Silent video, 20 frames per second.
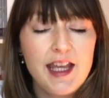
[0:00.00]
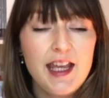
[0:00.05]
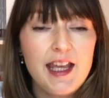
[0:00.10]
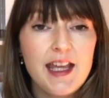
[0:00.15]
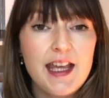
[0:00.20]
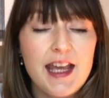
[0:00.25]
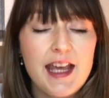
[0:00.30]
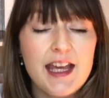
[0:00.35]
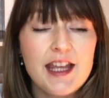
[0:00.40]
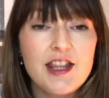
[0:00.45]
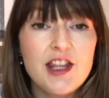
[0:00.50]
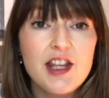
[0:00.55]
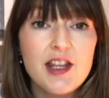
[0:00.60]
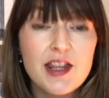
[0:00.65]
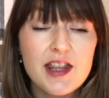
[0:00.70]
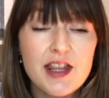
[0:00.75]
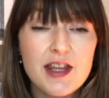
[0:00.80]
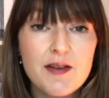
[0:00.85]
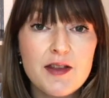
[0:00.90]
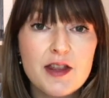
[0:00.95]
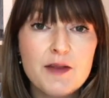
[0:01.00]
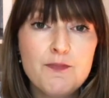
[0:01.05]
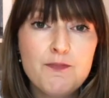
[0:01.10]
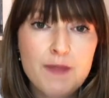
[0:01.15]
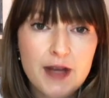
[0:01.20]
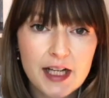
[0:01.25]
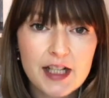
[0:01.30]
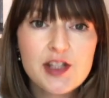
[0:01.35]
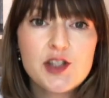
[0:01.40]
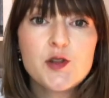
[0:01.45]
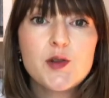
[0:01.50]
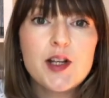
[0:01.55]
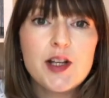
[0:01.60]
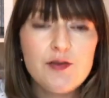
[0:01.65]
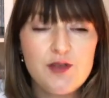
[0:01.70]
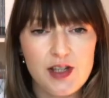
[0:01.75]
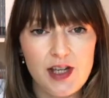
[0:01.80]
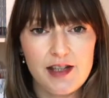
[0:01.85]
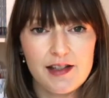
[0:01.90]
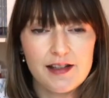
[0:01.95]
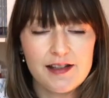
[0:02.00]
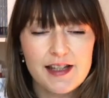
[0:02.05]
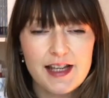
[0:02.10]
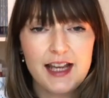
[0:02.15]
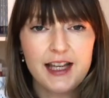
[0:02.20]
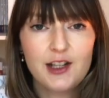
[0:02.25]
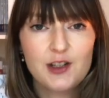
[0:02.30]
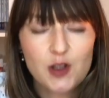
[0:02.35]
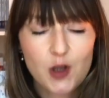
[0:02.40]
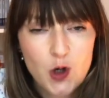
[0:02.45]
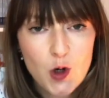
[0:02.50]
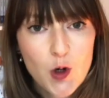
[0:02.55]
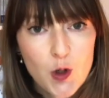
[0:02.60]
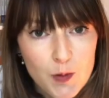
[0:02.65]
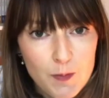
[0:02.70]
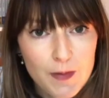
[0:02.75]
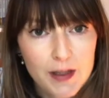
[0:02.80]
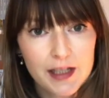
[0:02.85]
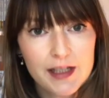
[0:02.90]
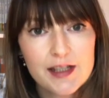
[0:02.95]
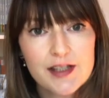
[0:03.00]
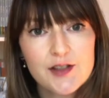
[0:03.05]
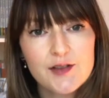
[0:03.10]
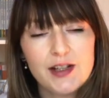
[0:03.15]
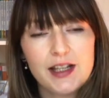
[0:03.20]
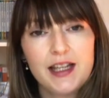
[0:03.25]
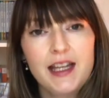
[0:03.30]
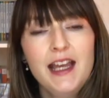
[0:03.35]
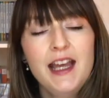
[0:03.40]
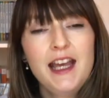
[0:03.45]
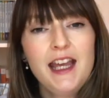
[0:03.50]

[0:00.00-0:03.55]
the ministry of Jesus. He had his own ministry.